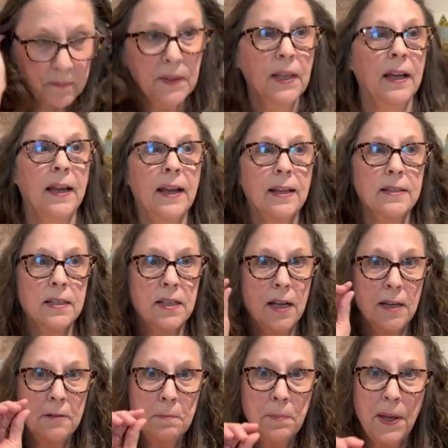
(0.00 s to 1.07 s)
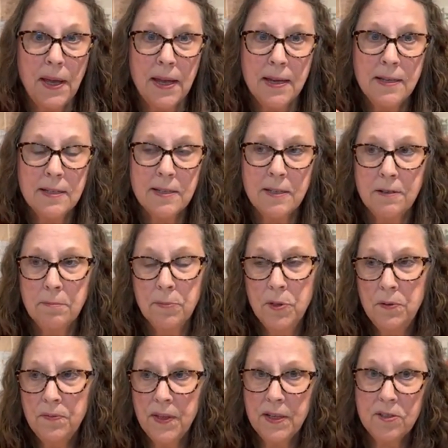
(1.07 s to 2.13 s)
I had to cut and paste,
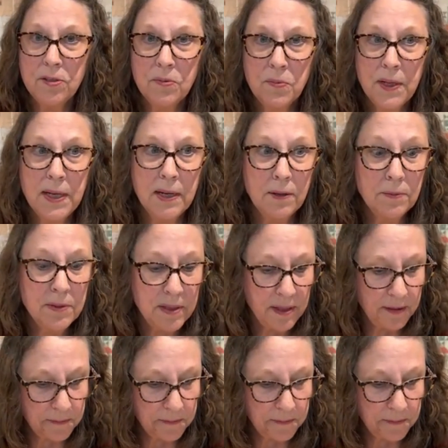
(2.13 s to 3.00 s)
move things around